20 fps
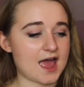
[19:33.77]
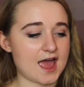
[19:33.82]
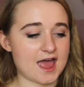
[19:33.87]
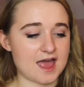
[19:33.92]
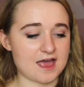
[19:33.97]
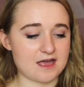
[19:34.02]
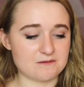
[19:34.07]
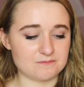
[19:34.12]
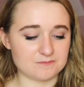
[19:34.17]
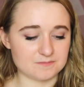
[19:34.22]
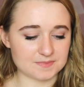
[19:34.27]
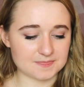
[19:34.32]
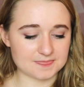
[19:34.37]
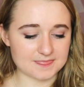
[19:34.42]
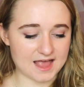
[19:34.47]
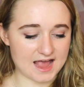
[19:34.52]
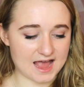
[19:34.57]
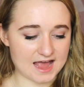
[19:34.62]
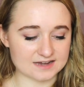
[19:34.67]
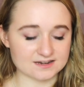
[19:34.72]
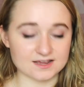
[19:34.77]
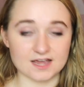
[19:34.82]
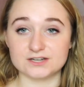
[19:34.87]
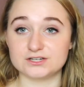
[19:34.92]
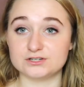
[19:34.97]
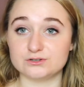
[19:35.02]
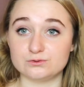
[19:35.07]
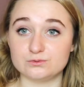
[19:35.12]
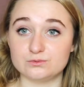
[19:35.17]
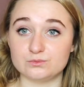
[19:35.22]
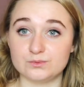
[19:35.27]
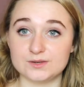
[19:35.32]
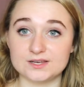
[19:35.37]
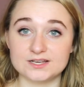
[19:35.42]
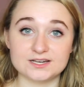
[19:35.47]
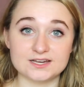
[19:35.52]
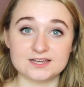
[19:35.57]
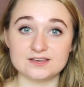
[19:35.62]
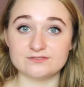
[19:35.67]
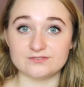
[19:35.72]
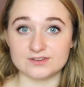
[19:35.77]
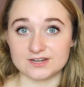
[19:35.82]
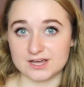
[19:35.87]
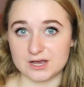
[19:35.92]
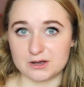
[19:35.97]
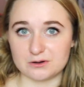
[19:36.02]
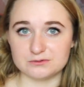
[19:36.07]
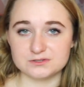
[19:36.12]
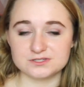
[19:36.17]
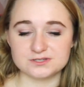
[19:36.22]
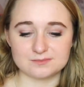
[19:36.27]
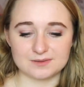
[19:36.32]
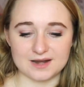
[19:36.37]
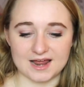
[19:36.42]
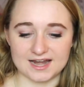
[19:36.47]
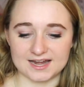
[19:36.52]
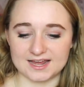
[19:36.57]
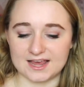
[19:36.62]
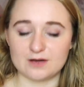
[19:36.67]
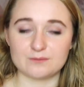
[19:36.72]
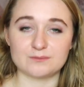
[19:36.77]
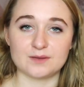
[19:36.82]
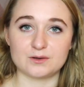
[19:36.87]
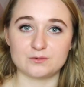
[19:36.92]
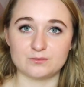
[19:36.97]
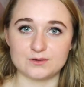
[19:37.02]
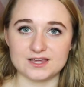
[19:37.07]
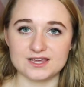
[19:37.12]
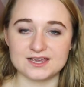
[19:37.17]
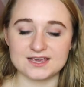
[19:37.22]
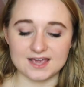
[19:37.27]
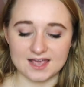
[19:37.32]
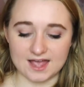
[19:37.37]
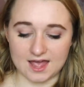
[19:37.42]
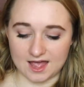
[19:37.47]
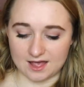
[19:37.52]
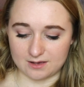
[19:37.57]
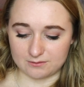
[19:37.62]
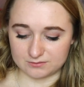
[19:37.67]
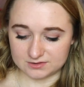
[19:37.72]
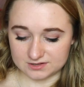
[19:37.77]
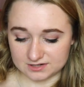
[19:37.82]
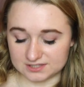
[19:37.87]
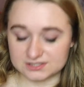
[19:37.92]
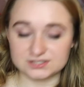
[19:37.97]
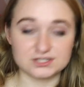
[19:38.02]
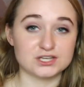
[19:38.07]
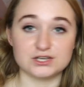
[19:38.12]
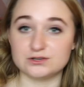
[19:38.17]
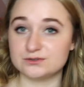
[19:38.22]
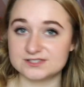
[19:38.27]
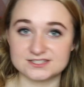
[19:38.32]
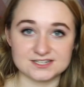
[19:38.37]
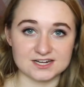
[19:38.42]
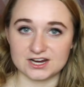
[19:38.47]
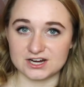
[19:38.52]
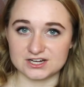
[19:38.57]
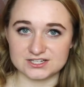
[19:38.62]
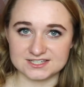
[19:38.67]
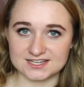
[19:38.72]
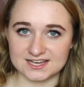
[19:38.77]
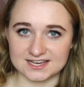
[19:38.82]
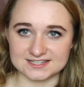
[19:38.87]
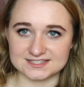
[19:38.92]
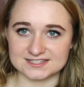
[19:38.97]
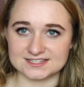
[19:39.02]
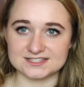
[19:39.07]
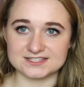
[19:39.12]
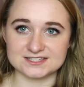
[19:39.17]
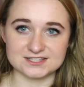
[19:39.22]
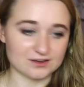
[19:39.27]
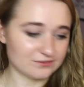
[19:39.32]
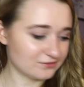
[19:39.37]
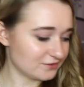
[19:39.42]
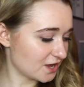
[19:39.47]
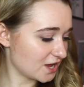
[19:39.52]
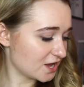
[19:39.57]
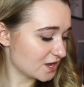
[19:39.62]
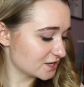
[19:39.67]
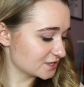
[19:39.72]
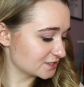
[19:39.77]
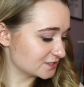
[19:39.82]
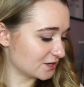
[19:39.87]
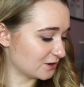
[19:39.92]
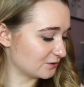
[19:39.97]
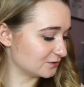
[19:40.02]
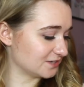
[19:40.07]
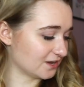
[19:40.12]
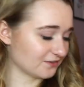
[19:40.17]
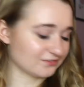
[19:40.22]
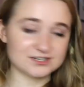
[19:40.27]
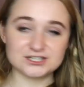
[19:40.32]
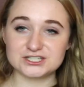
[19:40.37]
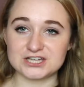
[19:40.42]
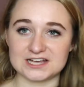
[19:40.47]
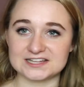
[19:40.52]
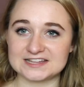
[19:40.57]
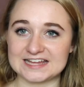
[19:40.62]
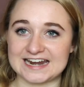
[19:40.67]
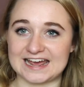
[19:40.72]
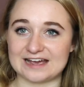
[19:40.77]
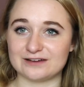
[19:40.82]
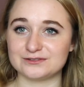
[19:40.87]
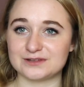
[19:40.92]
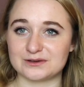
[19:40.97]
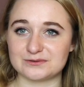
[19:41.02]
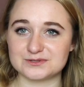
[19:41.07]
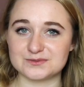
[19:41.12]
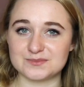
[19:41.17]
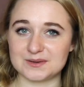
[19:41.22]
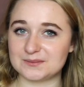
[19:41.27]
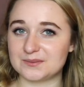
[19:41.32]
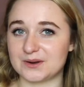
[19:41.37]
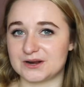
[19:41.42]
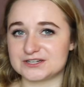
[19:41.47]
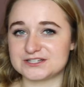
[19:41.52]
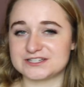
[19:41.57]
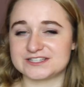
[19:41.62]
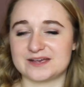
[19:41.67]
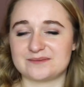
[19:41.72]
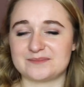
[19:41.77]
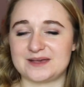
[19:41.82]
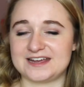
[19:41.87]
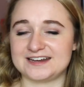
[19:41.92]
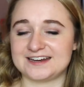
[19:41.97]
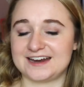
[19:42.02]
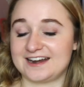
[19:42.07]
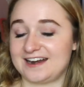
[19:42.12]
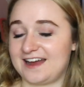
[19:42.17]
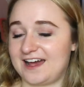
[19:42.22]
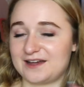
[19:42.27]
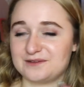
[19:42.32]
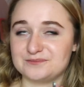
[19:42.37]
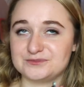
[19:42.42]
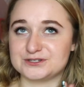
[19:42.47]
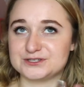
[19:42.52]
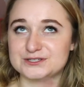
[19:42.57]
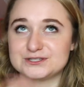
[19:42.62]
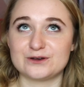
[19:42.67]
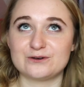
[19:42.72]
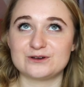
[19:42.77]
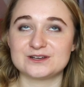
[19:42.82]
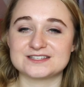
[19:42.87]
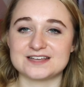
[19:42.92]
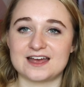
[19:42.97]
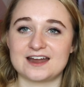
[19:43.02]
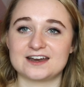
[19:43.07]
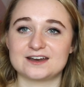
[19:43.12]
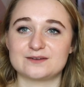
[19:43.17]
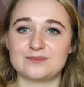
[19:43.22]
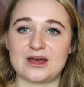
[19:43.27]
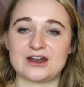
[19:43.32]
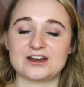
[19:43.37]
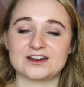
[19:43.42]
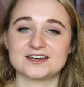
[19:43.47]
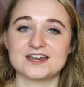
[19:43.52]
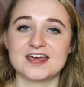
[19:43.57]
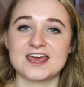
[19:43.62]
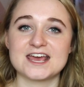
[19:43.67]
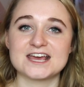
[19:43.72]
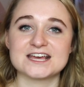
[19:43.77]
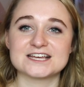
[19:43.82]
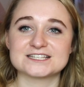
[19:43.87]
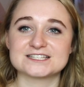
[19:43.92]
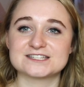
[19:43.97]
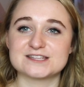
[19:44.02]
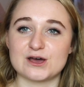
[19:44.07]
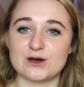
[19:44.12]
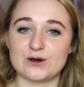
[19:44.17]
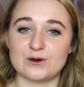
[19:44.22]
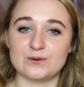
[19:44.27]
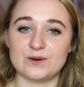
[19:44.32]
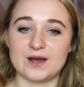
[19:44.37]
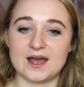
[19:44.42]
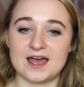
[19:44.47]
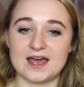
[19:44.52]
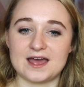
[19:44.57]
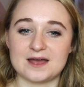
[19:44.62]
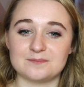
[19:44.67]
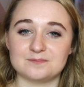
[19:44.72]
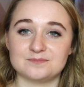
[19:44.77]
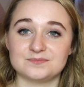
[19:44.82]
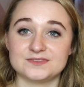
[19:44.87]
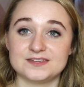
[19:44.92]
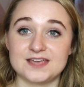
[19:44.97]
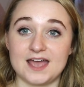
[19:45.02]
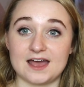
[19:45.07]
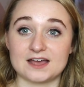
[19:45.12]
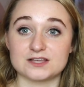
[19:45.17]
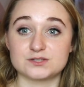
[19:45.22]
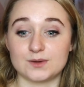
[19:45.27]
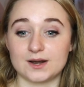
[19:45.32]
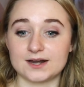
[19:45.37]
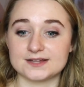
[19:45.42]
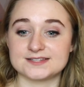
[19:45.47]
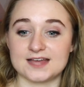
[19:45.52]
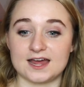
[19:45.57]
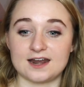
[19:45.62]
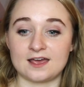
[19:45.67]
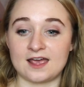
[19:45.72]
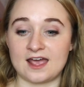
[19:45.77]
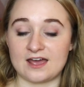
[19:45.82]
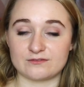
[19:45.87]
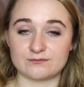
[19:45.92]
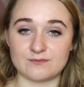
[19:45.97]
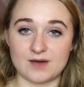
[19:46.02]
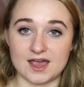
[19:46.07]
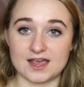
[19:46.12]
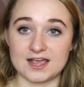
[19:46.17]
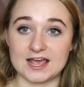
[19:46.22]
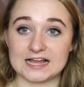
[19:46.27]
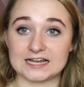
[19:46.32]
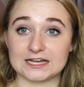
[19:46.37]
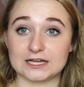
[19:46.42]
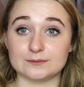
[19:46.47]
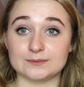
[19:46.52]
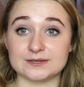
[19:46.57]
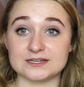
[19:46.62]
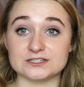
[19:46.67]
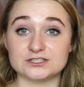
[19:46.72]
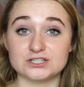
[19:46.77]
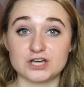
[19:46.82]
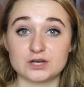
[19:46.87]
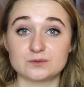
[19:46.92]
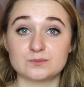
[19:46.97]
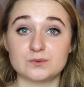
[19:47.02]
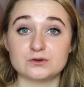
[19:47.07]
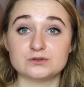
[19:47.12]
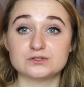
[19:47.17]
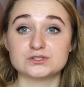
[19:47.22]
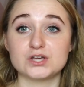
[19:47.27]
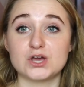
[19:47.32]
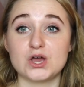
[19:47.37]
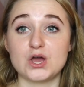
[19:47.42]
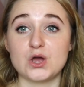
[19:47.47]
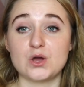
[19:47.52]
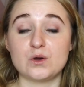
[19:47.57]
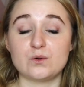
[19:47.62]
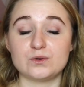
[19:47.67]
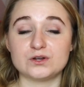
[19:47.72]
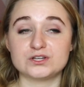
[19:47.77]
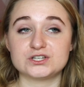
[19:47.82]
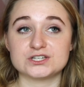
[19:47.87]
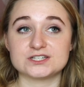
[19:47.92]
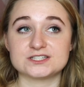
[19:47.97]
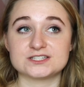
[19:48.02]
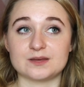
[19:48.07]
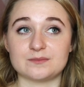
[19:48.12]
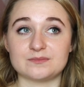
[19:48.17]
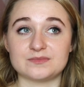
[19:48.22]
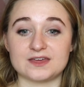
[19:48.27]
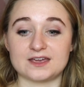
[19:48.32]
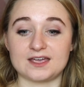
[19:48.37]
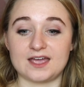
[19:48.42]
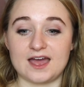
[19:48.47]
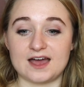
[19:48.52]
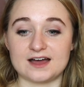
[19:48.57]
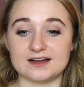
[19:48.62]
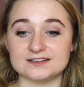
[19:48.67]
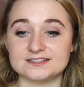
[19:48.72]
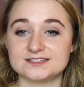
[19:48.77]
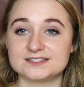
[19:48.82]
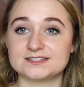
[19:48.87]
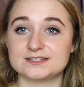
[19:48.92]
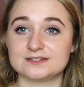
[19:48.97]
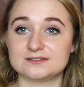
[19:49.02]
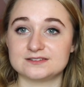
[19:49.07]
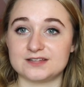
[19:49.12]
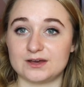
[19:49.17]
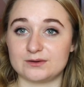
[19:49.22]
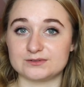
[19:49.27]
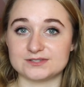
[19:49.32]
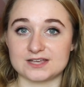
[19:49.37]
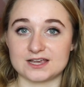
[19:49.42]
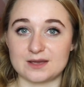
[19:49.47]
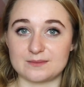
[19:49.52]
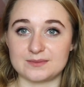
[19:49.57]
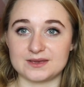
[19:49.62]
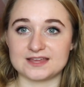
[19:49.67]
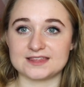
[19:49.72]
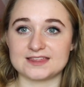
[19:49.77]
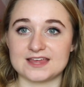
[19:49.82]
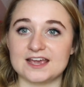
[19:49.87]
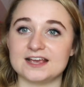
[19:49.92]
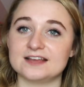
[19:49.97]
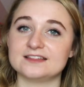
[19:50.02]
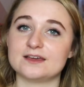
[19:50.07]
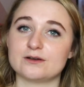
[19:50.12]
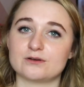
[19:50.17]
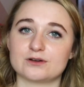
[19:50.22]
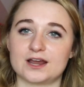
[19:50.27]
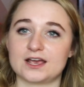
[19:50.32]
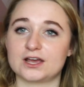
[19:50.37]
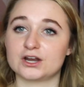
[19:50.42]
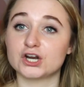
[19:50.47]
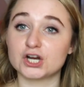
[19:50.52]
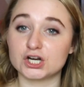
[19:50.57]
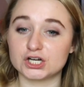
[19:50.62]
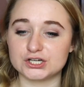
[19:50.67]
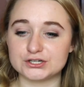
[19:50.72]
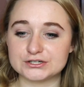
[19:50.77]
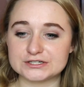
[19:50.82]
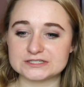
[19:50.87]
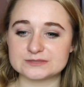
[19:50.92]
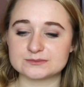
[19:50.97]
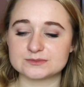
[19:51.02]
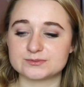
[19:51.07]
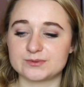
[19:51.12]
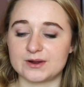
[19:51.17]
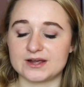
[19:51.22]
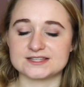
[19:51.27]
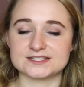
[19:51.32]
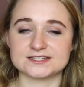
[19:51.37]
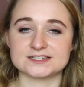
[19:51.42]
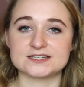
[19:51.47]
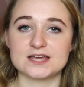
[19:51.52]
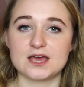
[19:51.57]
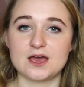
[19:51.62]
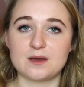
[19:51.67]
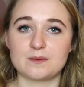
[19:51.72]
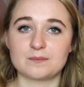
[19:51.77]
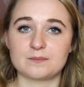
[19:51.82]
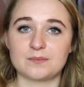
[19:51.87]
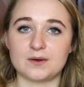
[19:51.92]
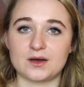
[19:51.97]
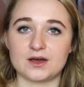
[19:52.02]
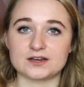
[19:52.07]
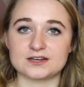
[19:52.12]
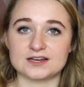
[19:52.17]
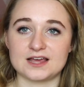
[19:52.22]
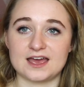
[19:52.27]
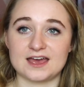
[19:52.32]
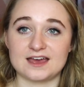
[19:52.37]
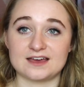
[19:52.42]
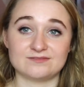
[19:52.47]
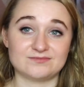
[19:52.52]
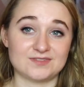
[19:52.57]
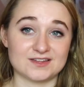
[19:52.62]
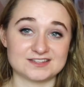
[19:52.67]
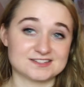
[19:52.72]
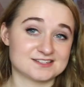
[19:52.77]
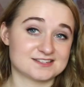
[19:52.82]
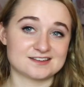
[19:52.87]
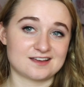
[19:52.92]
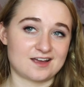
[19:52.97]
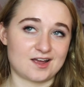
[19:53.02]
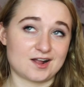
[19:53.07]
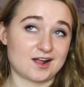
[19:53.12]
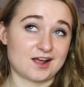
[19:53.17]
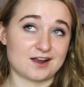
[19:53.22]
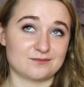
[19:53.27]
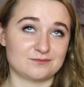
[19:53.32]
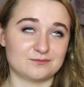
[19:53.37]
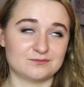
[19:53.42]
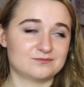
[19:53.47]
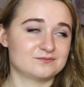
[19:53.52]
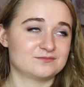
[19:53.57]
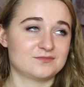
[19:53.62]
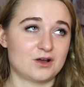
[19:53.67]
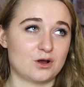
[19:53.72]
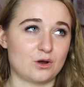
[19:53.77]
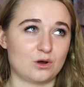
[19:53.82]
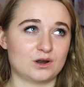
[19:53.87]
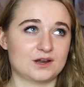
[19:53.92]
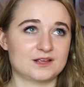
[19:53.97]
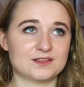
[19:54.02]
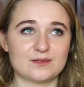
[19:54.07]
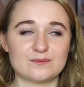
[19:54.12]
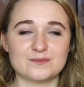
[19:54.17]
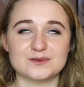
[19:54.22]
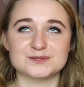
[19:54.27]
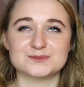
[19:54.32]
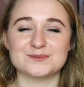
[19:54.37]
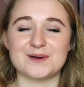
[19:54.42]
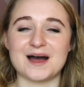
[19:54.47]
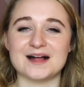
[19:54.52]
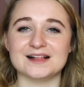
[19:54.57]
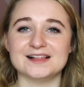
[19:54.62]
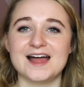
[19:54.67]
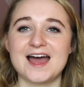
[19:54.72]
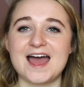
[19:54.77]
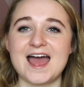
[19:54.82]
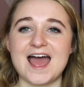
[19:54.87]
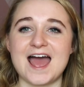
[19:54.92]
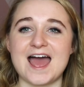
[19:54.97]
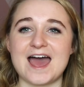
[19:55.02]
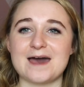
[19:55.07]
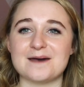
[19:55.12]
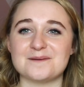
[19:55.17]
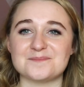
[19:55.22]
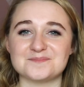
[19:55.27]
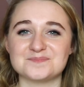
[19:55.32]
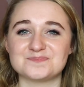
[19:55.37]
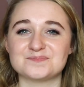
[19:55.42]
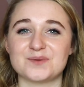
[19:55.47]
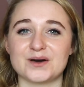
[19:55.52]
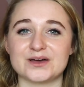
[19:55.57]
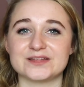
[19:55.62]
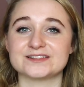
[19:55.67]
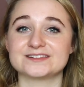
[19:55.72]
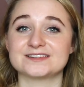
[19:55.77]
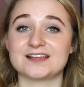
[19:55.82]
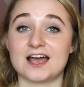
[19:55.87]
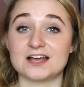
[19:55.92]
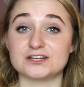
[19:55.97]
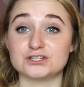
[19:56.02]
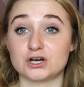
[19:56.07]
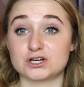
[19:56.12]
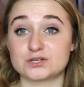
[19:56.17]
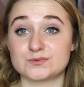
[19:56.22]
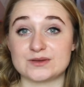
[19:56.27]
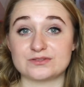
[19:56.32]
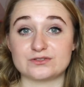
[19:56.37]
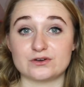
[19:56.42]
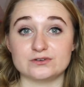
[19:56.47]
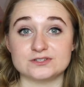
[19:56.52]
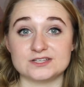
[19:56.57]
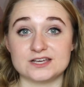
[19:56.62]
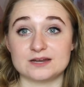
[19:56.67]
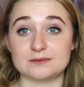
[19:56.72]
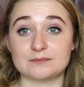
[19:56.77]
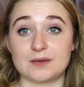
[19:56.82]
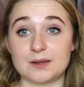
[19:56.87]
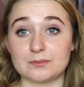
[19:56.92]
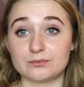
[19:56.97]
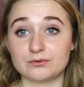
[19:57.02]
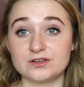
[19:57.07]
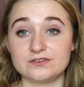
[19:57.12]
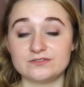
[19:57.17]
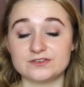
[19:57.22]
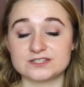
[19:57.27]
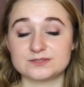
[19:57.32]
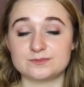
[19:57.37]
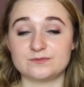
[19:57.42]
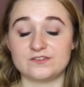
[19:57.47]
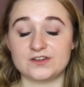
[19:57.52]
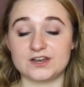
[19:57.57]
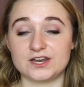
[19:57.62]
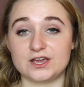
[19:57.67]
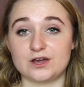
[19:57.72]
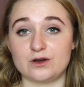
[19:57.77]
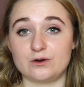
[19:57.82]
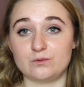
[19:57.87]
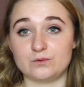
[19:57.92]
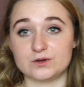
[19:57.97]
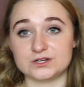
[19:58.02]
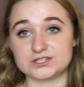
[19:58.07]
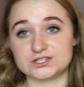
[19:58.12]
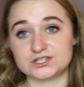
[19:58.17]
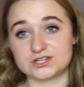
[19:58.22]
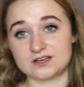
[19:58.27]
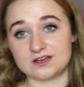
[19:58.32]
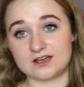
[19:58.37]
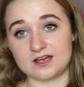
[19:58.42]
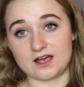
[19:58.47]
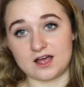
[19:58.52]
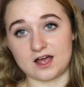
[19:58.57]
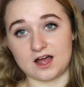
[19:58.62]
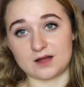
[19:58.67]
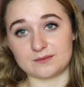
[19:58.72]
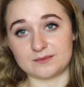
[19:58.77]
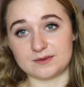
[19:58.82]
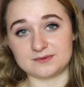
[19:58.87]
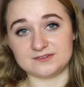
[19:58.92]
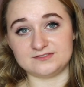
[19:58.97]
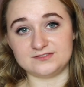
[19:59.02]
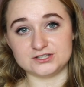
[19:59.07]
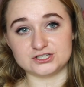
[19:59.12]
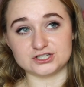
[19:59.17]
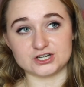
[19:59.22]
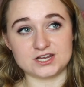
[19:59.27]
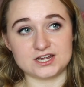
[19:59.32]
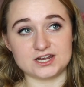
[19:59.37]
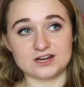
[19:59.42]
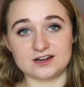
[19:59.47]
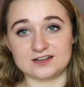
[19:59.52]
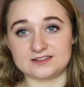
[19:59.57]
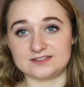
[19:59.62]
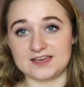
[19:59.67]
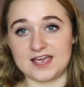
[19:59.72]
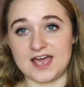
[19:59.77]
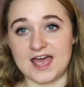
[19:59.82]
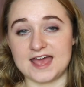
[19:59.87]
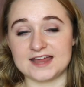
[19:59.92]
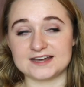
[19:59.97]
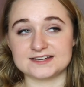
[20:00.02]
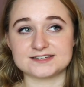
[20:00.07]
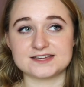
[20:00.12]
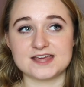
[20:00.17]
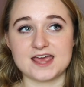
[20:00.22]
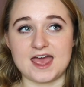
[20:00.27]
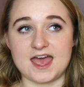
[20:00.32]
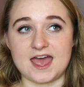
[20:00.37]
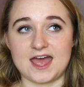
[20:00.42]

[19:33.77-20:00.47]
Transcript: Um, and I do weekly videos planning out my week um, with lots of cute stickers and kits and stuff. So definitely check that out. That was a big purchase I made and I'm just so excited about it. So um, yeah, as well as that, I have my LL Bean duck boots, which is something else that was like a big thing. They were like an early Christmas present, but uh, that's kind of hauling them as well. Um, but I talked about those in my previous video, which I'll maybe feature here at the end.